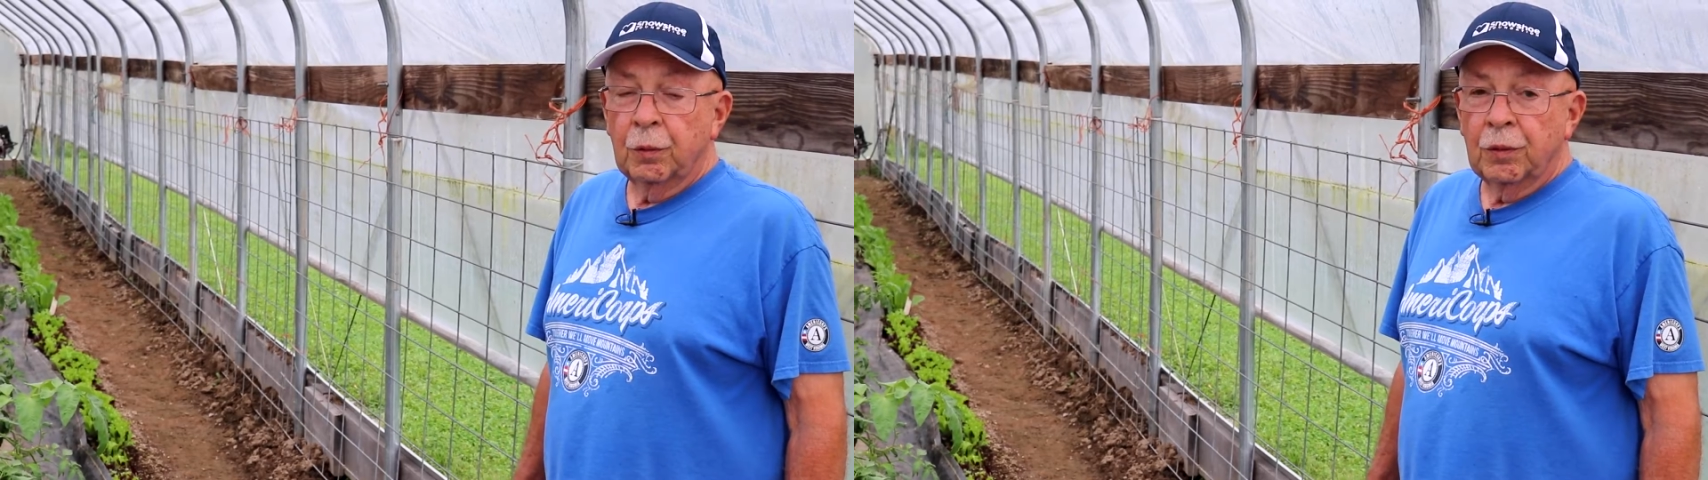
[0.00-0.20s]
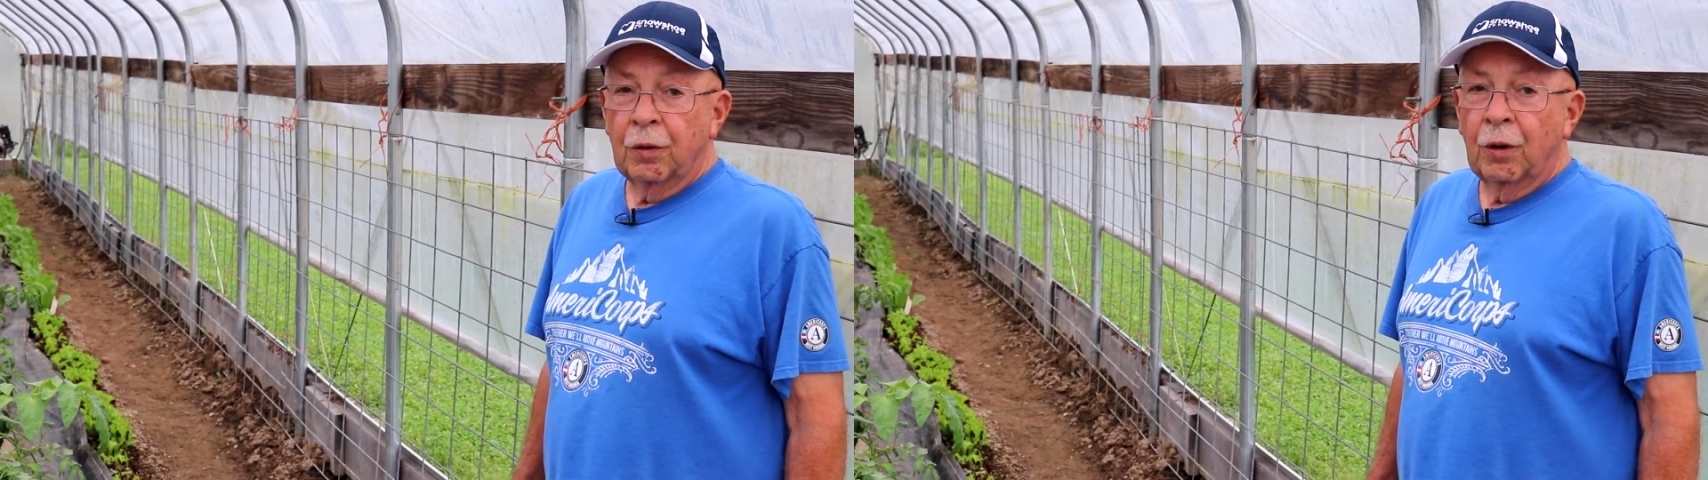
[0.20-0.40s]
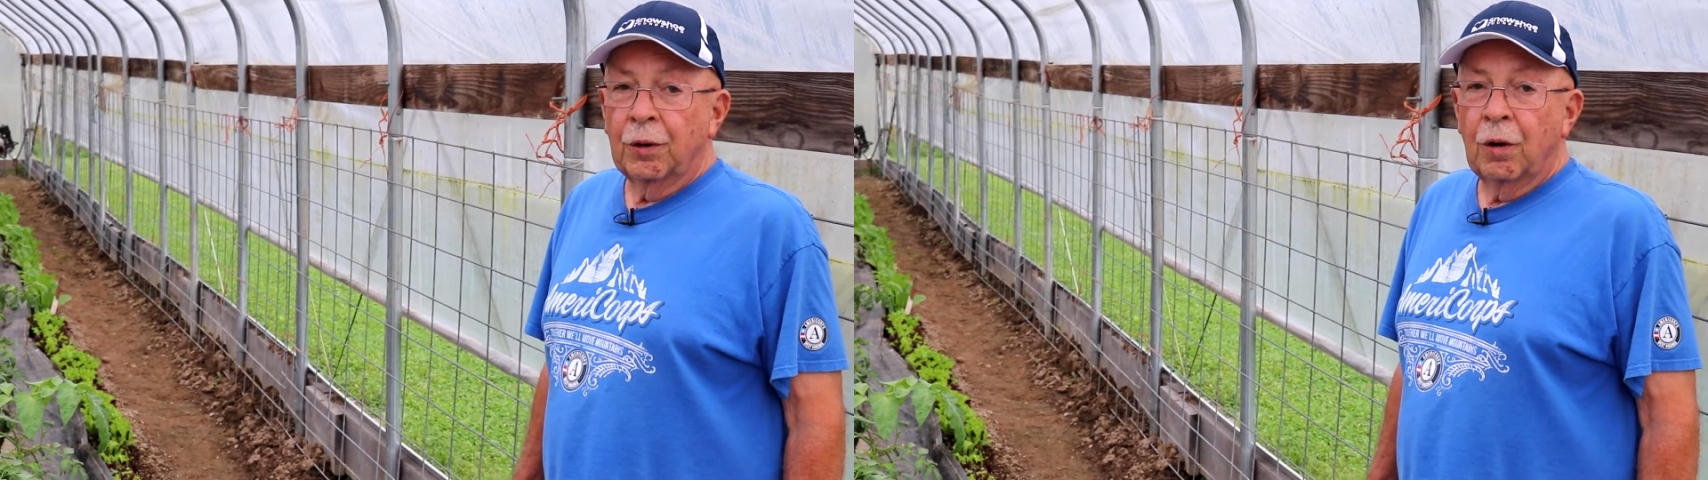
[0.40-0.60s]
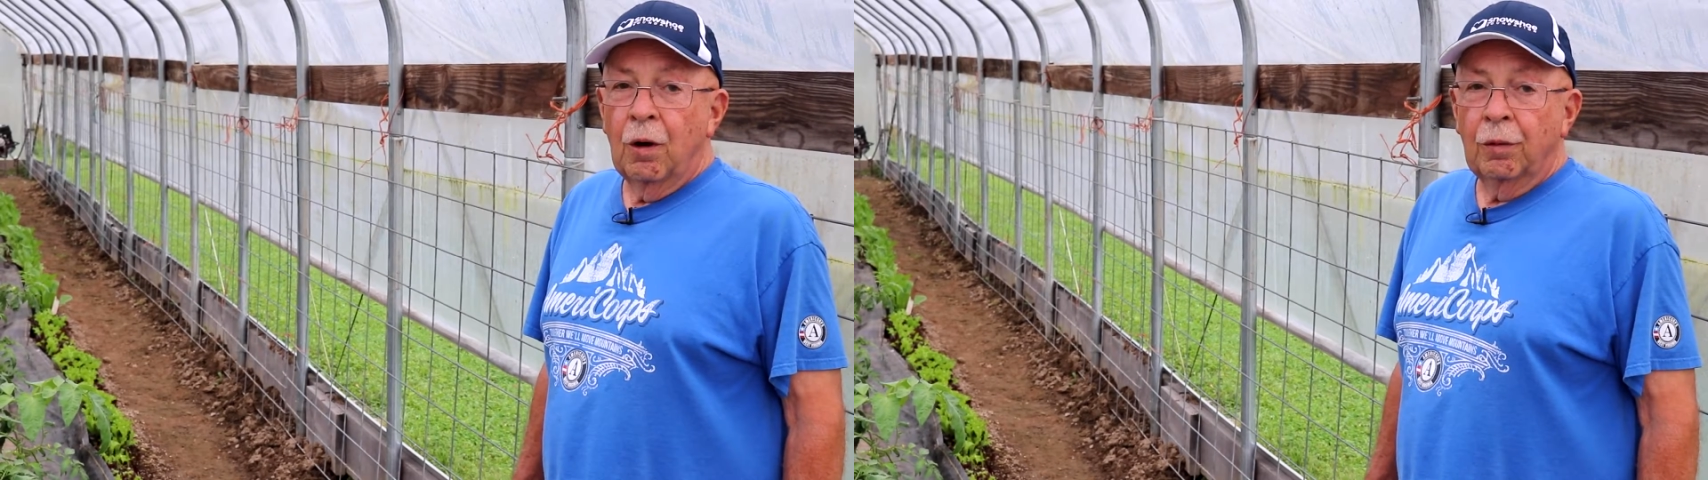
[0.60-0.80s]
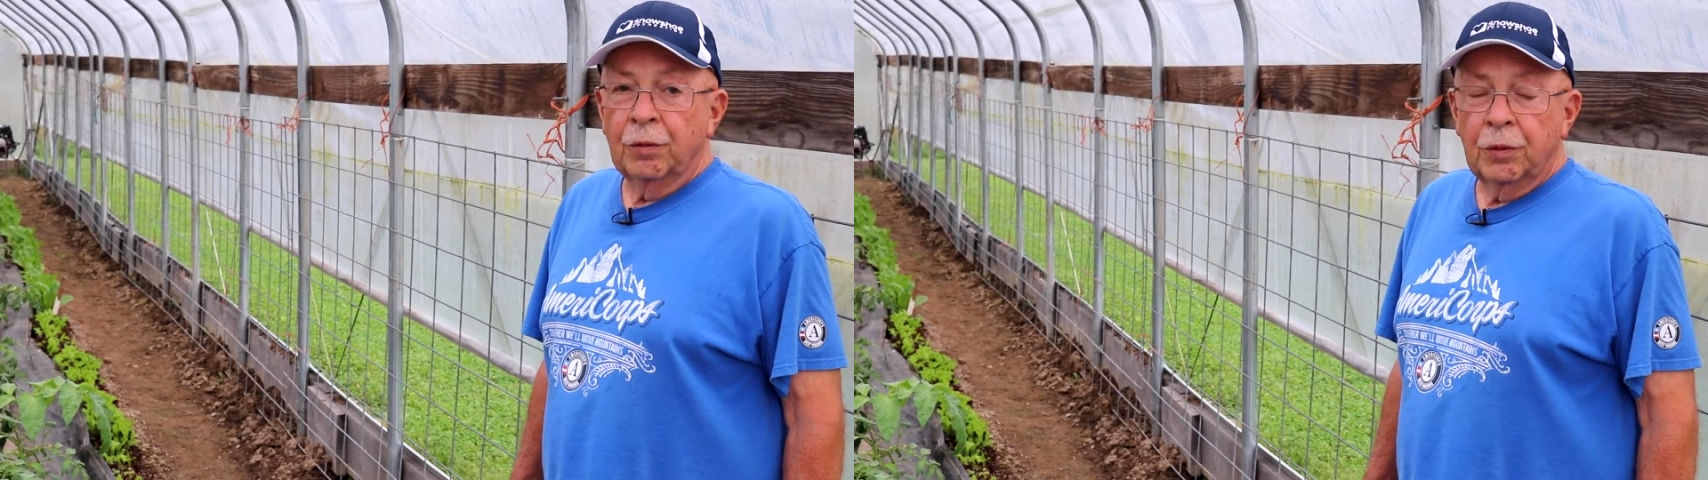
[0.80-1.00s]
and we've already
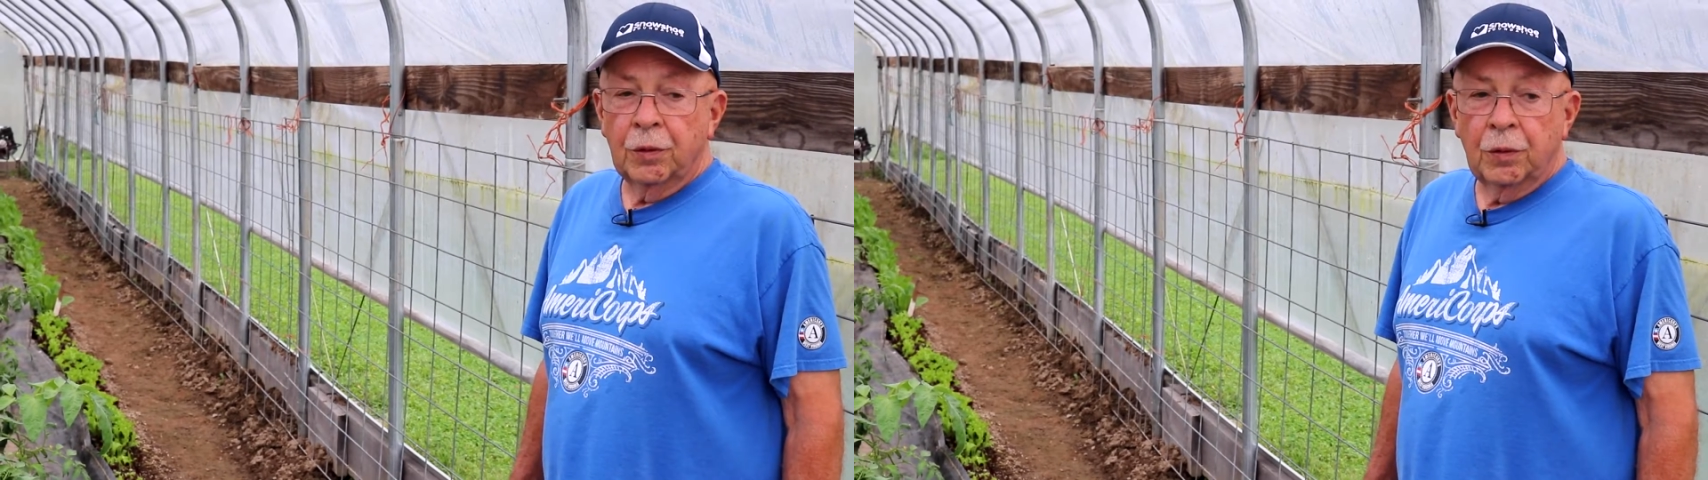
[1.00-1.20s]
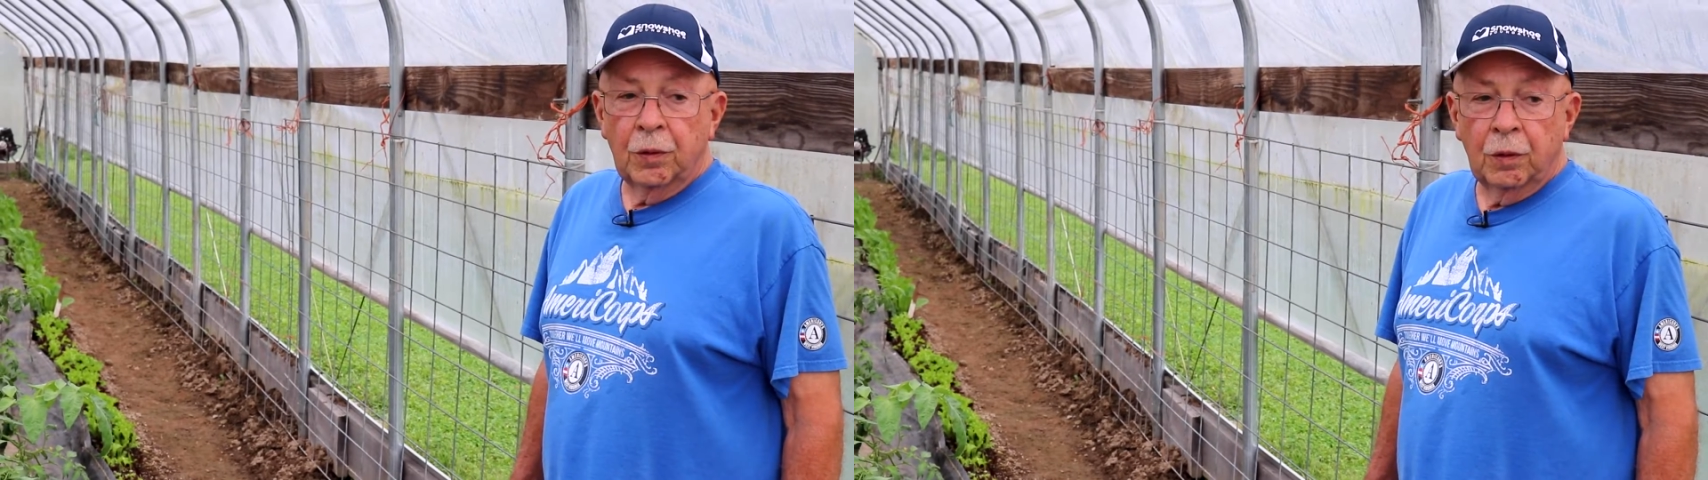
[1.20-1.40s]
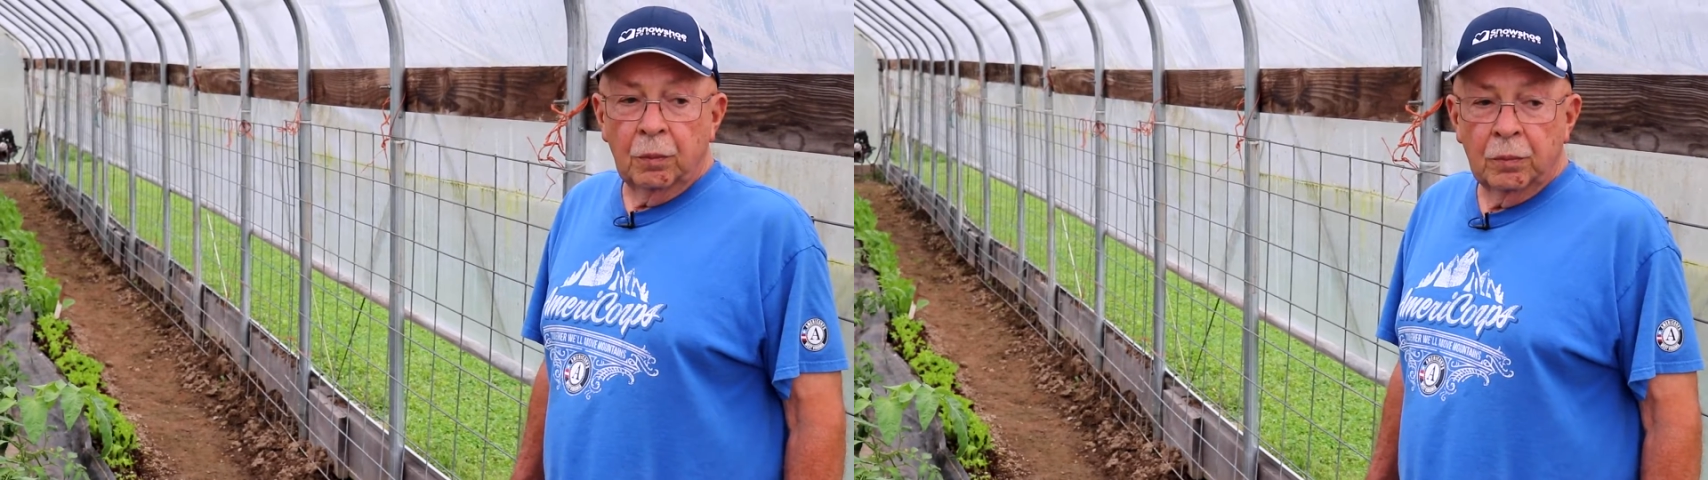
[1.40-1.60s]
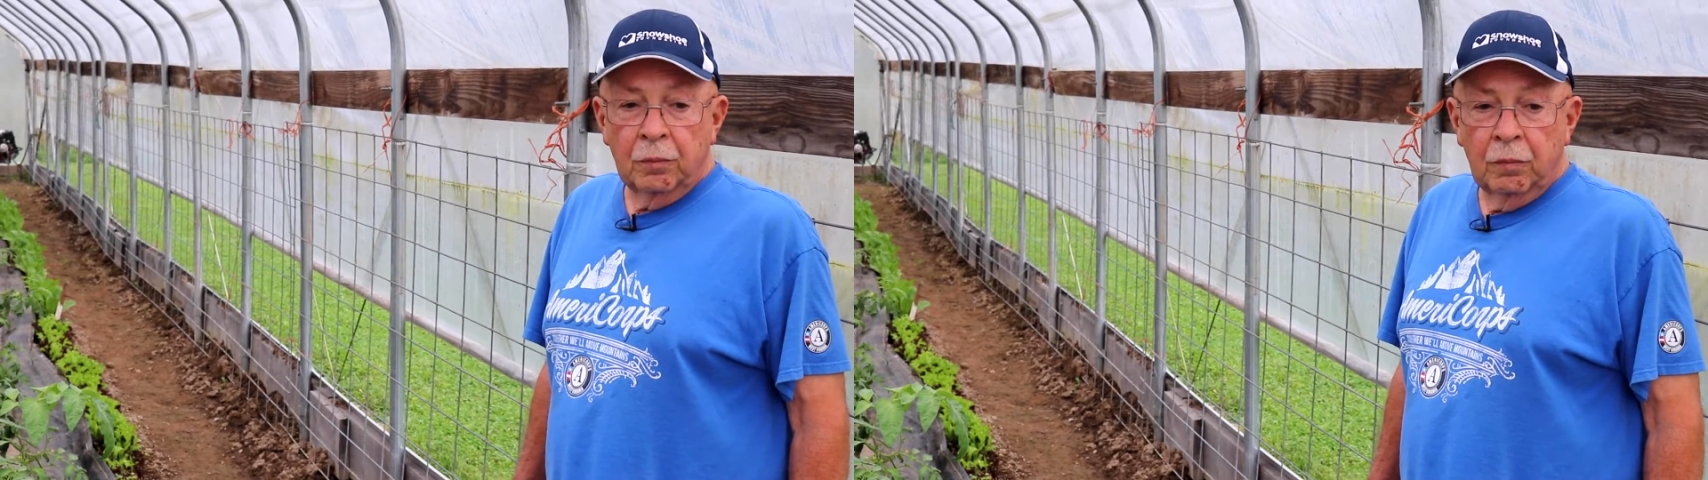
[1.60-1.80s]
harvested them.